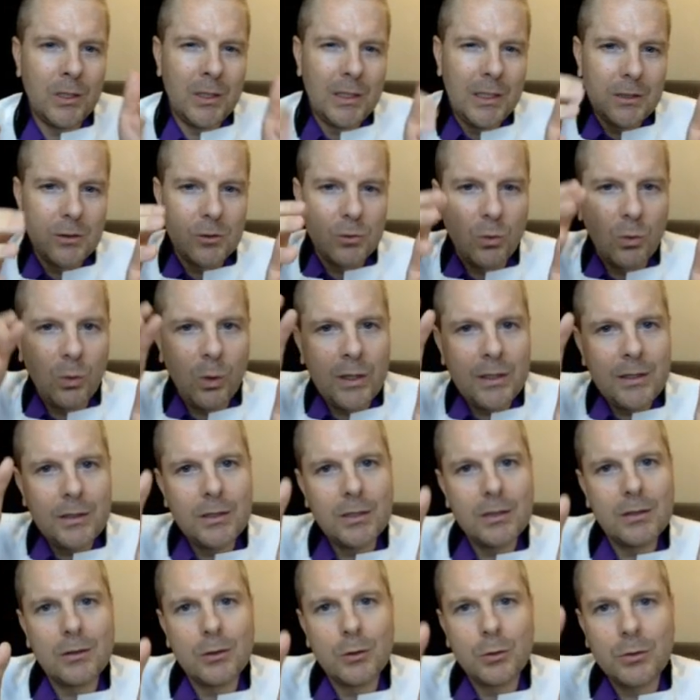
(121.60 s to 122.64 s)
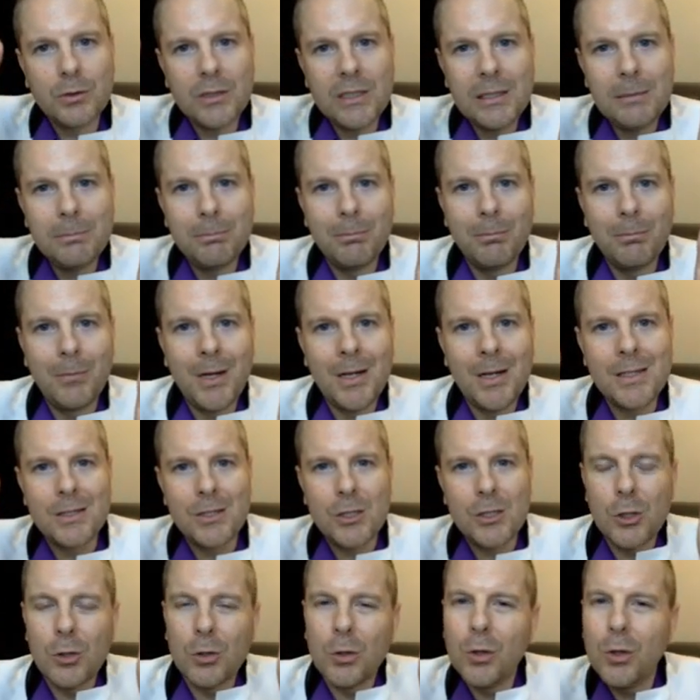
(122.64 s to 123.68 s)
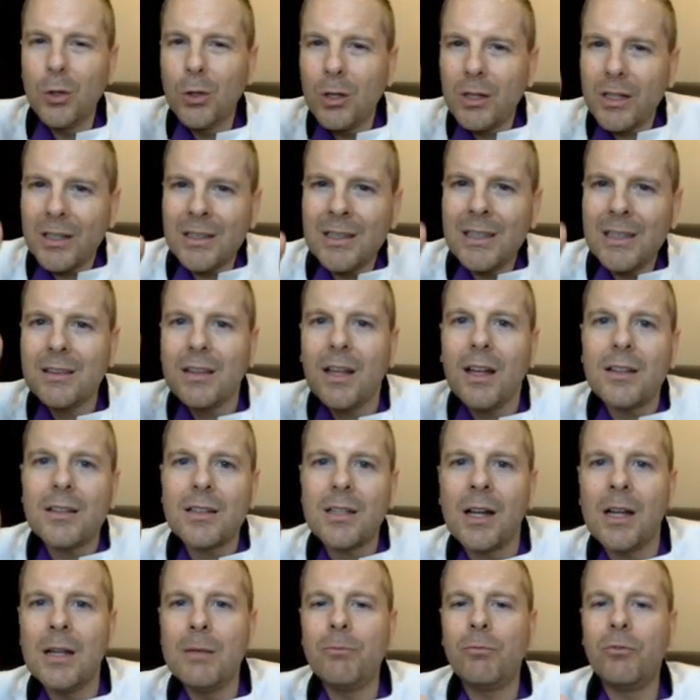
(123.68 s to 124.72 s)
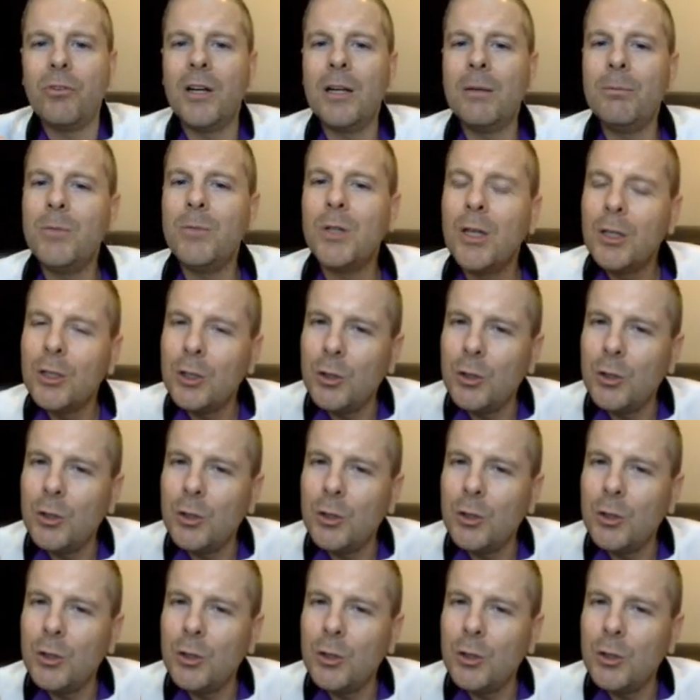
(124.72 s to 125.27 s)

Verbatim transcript: next one to three months. You're looking at that time frame.